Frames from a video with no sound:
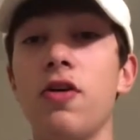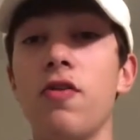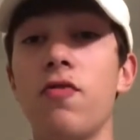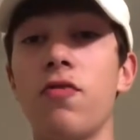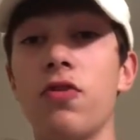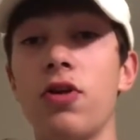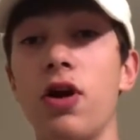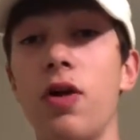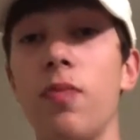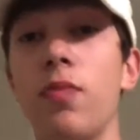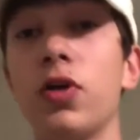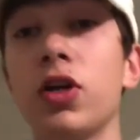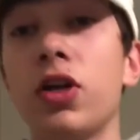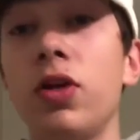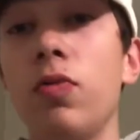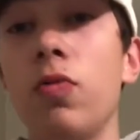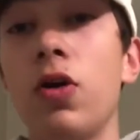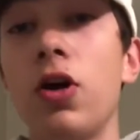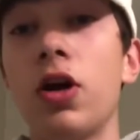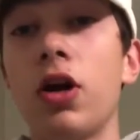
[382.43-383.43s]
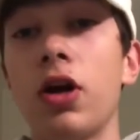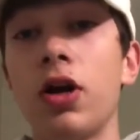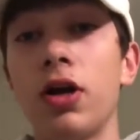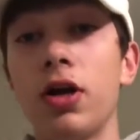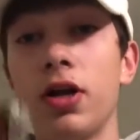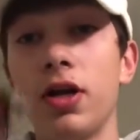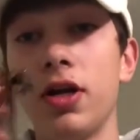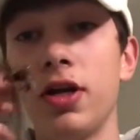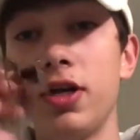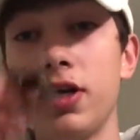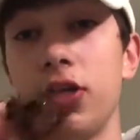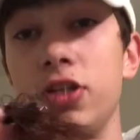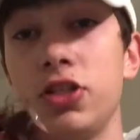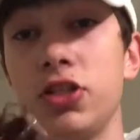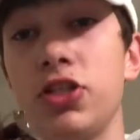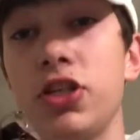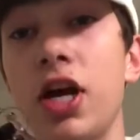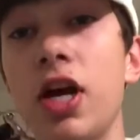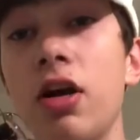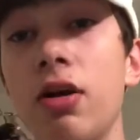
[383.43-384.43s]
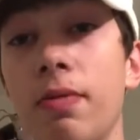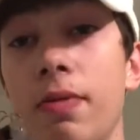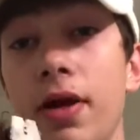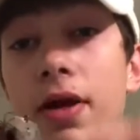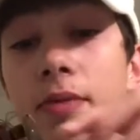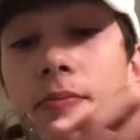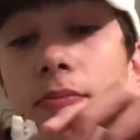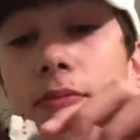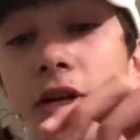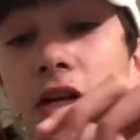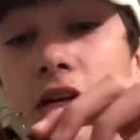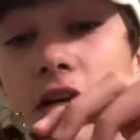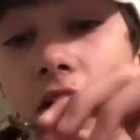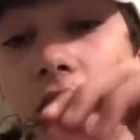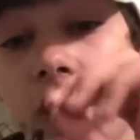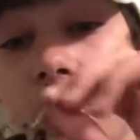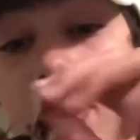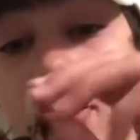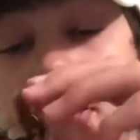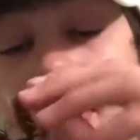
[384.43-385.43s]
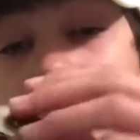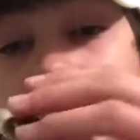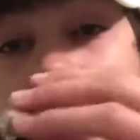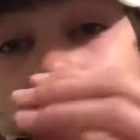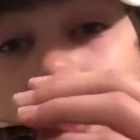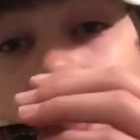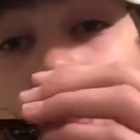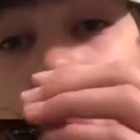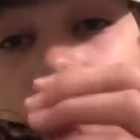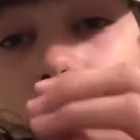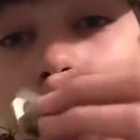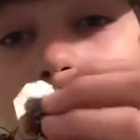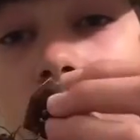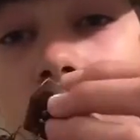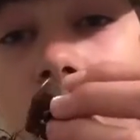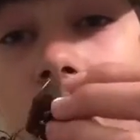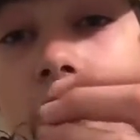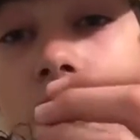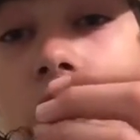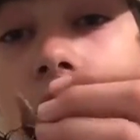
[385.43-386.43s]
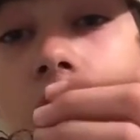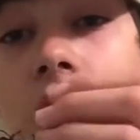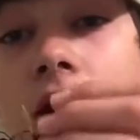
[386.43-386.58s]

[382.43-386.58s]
for murky water is a chatterbait, because it's got that vibrator.